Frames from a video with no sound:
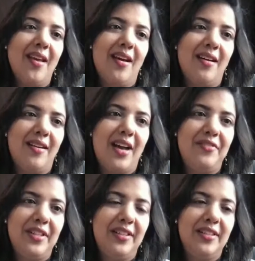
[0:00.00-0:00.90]

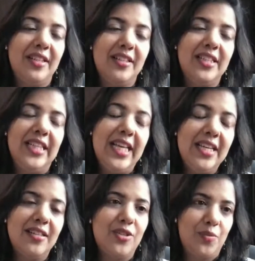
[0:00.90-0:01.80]
the
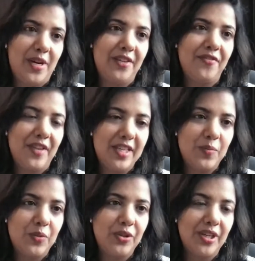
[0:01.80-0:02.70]
link to my
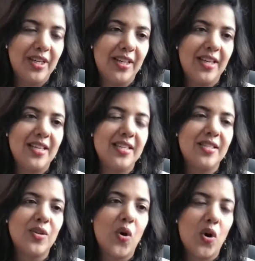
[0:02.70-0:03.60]
Facebook
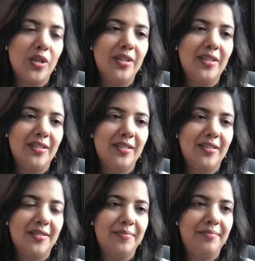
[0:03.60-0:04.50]
is on
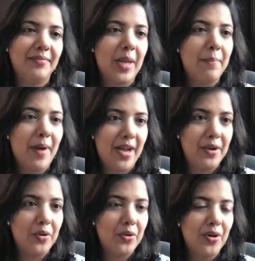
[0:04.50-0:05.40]
the
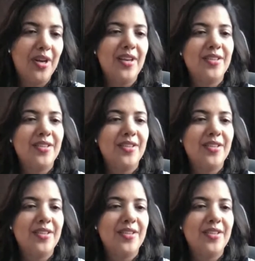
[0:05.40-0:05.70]
bio,